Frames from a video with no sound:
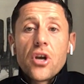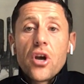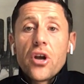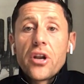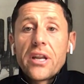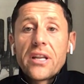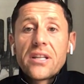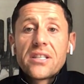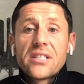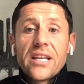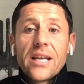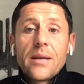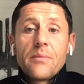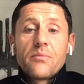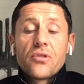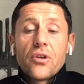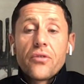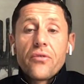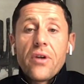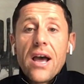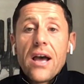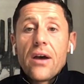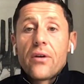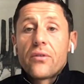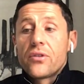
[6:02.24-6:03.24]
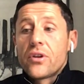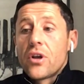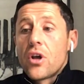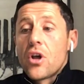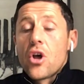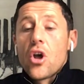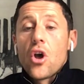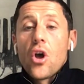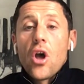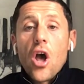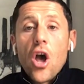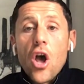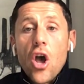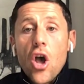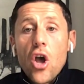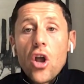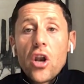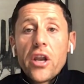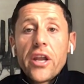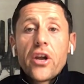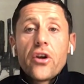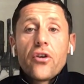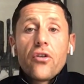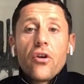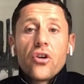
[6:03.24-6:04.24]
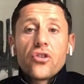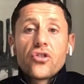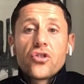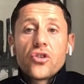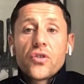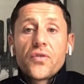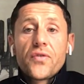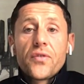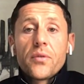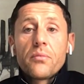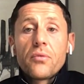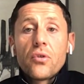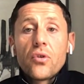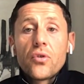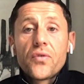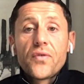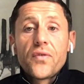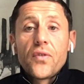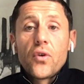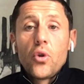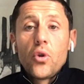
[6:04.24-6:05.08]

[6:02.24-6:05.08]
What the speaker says: turning teams around. Early crosses from those